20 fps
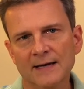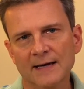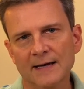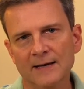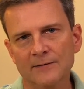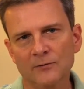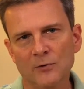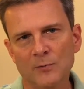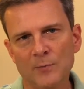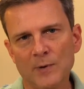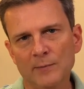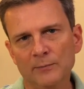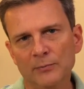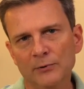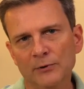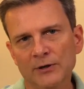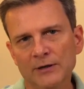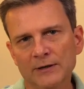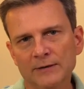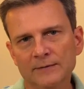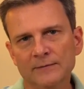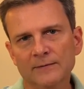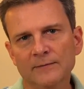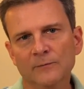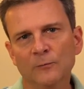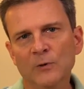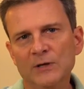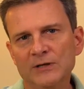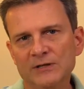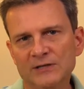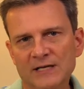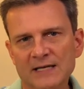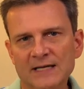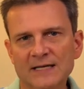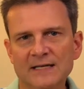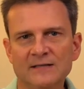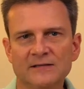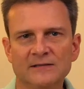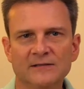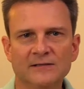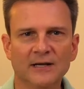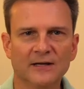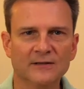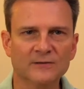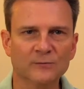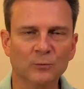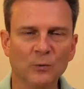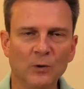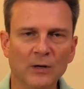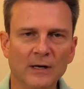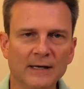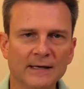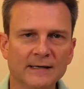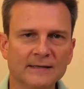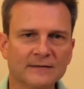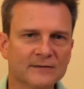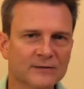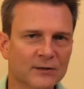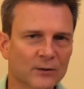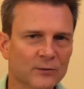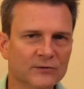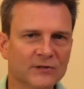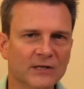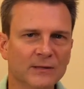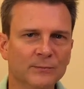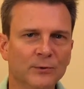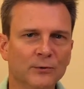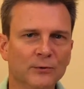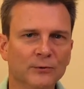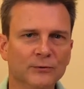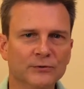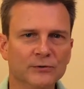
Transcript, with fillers: And remembering which keys does what is so simple